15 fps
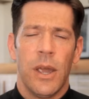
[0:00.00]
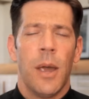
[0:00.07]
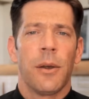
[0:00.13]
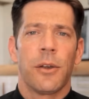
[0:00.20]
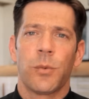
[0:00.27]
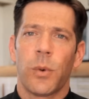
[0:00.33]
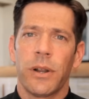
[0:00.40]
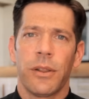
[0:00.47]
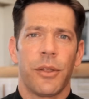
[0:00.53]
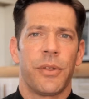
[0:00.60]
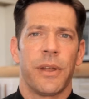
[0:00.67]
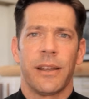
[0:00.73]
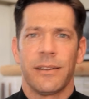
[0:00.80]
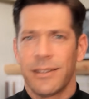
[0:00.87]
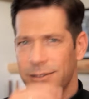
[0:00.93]
Because one of the
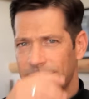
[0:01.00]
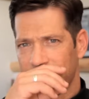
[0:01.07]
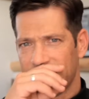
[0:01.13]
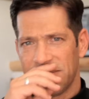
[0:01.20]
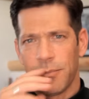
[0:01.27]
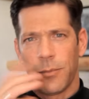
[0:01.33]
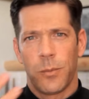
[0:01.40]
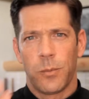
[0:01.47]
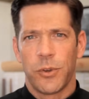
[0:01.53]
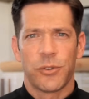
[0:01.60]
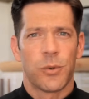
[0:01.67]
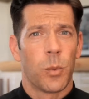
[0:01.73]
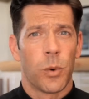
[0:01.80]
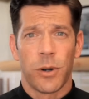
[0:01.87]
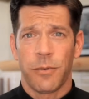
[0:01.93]
things, this is just
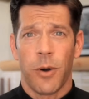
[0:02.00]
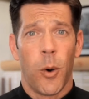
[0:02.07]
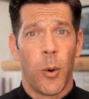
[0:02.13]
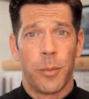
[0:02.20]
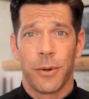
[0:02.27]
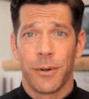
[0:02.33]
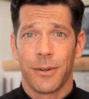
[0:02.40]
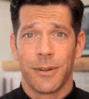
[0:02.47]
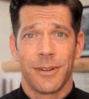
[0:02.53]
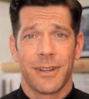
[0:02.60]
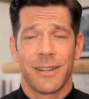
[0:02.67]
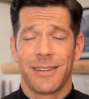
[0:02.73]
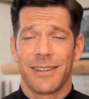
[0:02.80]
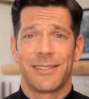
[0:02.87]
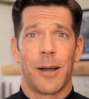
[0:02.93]
a word of hope,
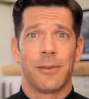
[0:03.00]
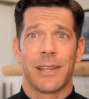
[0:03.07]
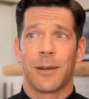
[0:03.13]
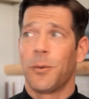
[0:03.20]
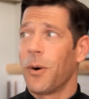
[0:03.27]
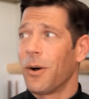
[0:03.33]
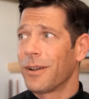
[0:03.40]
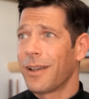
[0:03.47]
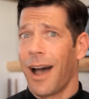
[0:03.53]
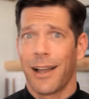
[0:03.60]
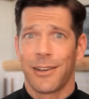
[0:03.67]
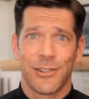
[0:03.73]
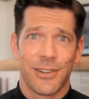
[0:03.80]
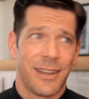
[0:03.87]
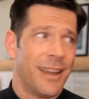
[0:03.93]
because it sounds like, well,
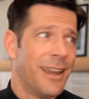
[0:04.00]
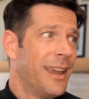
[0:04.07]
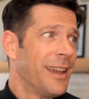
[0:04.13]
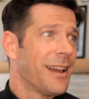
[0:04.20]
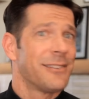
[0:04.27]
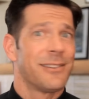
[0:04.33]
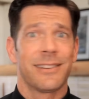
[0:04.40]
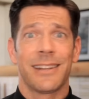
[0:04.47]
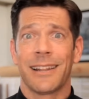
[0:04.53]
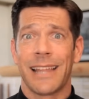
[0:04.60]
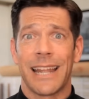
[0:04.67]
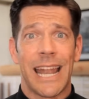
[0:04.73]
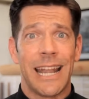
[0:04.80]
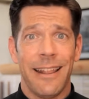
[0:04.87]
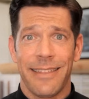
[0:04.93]
gosh, God's just going to
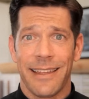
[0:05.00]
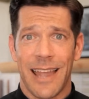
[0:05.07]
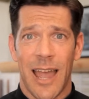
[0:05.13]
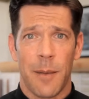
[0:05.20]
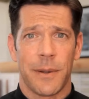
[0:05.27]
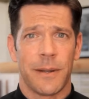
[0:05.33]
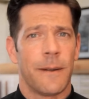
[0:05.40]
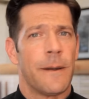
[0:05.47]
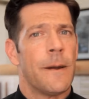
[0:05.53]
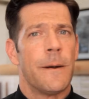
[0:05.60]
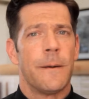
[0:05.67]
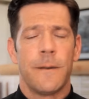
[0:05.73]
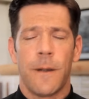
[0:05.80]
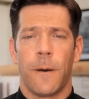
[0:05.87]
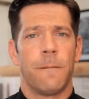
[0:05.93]
let anything happen.
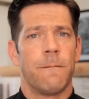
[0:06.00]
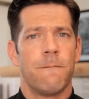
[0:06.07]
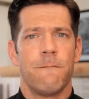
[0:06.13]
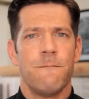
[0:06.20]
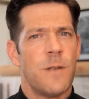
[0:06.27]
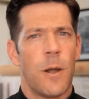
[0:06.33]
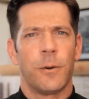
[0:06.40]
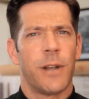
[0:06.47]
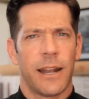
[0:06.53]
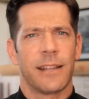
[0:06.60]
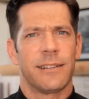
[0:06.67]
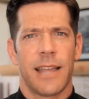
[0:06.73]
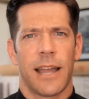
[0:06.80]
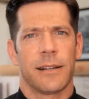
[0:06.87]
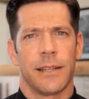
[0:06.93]
No, no, not
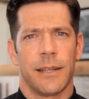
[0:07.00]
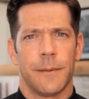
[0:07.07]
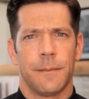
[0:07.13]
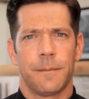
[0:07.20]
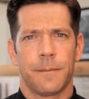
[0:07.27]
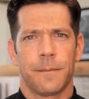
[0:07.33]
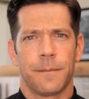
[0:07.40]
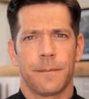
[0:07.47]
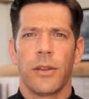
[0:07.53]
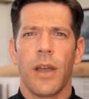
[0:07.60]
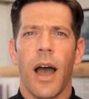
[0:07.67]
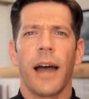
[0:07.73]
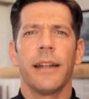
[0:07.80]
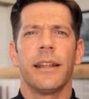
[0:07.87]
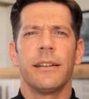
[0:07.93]
exactly.
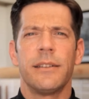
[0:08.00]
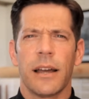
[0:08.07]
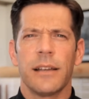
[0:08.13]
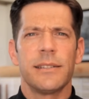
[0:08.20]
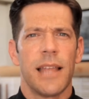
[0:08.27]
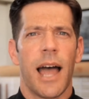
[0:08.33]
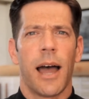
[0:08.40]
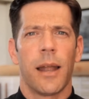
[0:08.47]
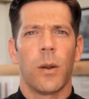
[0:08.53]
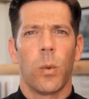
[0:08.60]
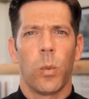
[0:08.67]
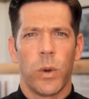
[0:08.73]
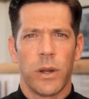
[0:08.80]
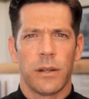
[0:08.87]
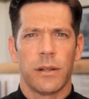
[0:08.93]
God does not
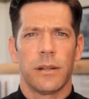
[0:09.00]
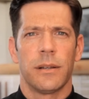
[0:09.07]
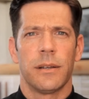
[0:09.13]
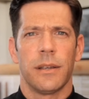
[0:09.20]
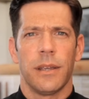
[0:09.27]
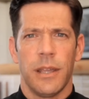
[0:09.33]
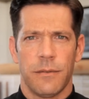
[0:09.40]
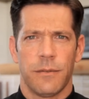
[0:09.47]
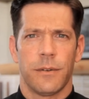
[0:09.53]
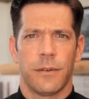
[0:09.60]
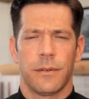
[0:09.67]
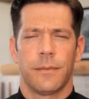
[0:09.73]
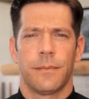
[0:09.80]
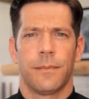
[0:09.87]
will evil.